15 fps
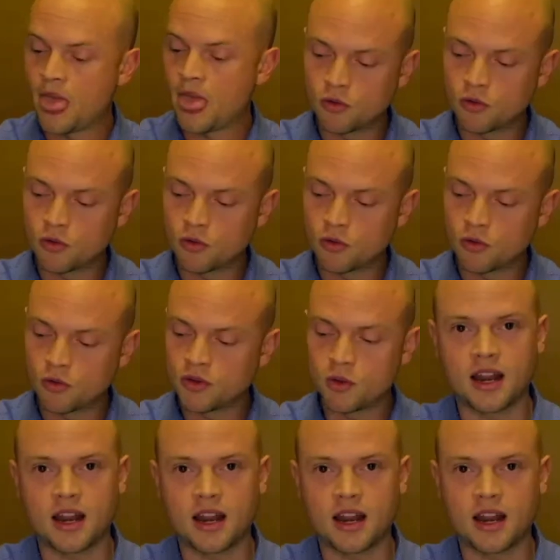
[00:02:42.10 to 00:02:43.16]
I'm the only
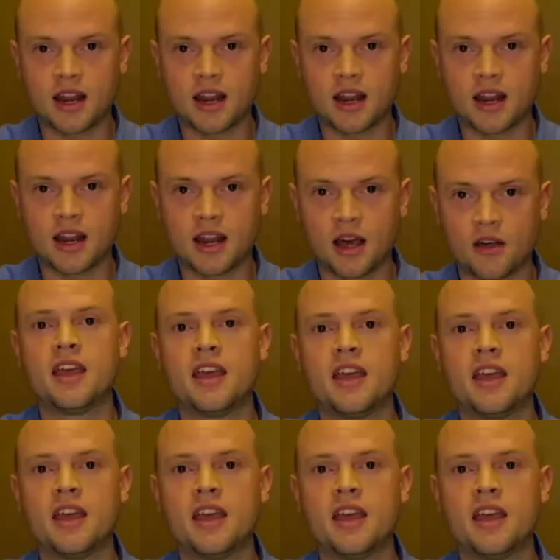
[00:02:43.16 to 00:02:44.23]
one that can create health in
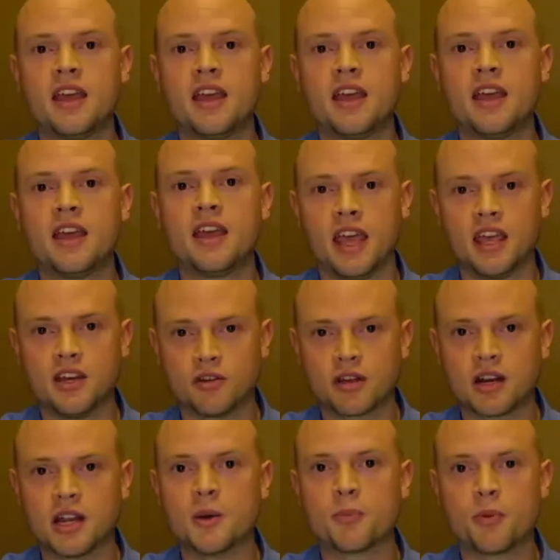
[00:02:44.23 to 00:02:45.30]
my life, and you're
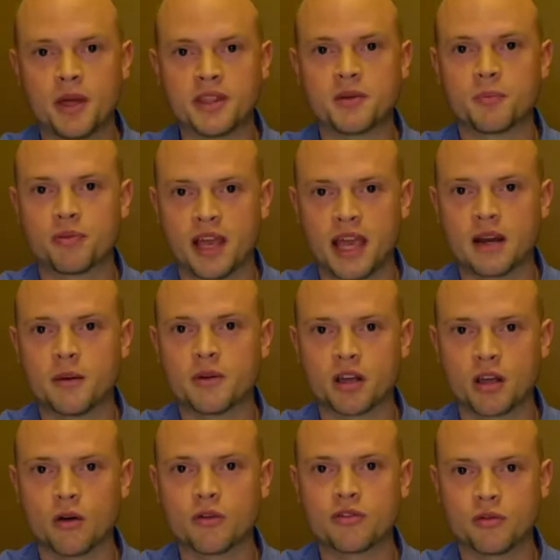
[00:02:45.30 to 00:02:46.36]
going to implement the plan I'm going
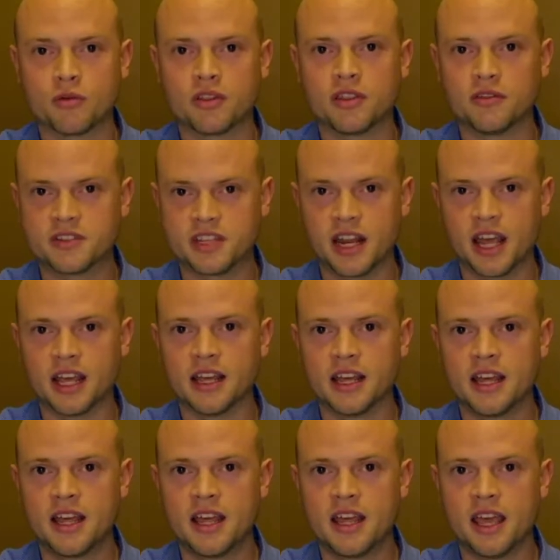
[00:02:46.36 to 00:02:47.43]
to go through with you today.
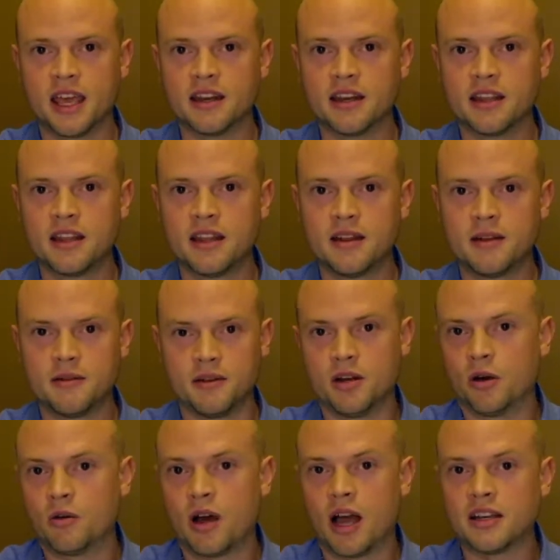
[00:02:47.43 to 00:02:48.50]
And you
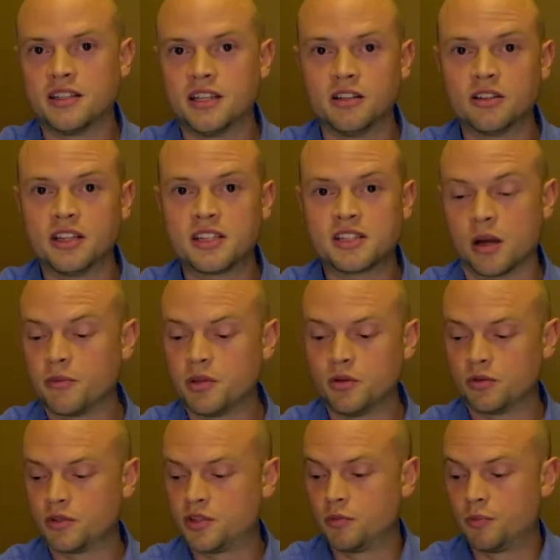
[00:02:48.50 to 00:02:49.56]
know ideally some of you
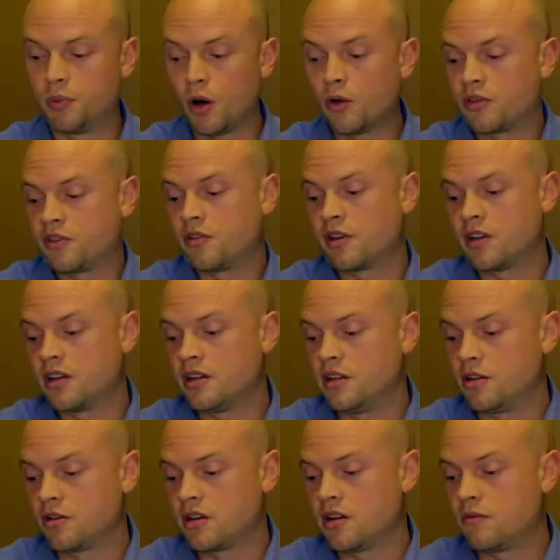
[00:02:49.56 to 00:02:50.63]
will do both you're gonna
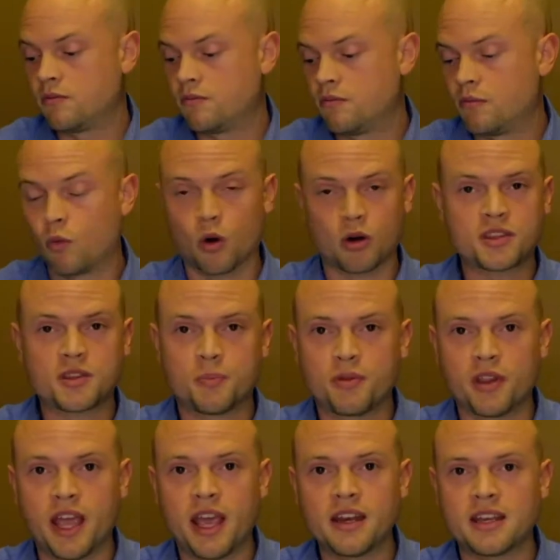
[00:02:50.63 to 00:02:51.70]
you're gonna work the
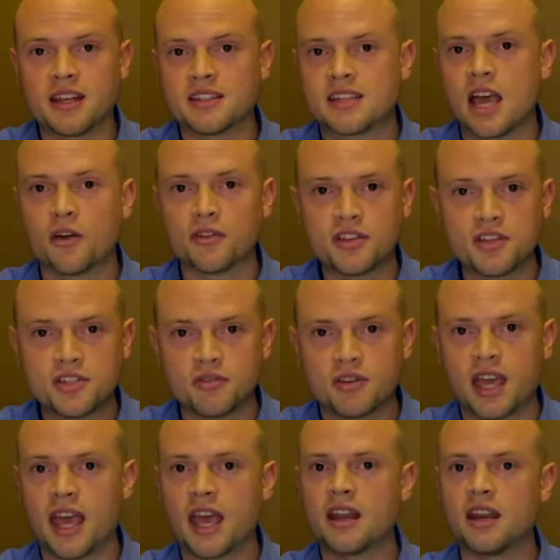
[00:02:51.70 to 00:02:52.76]
plan get as healthy as you
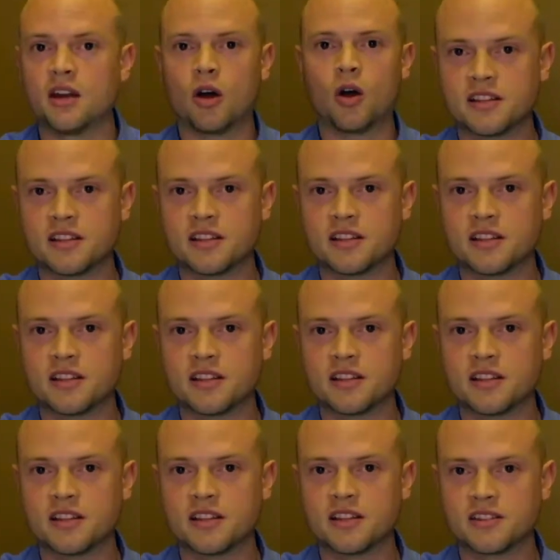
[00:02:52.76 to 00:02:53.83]
can and hope for an
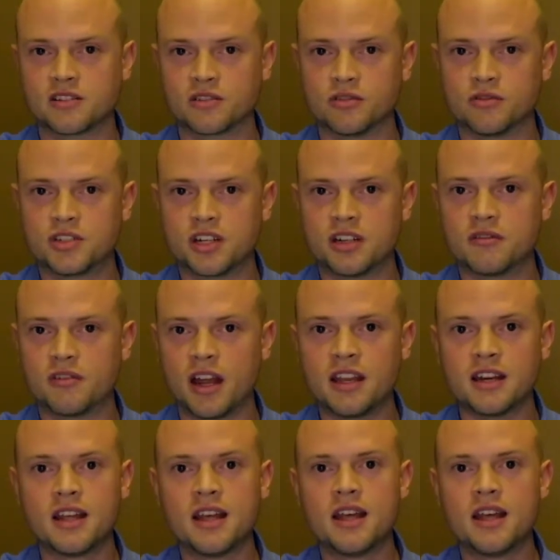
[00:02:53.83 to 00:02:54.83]
outside solution right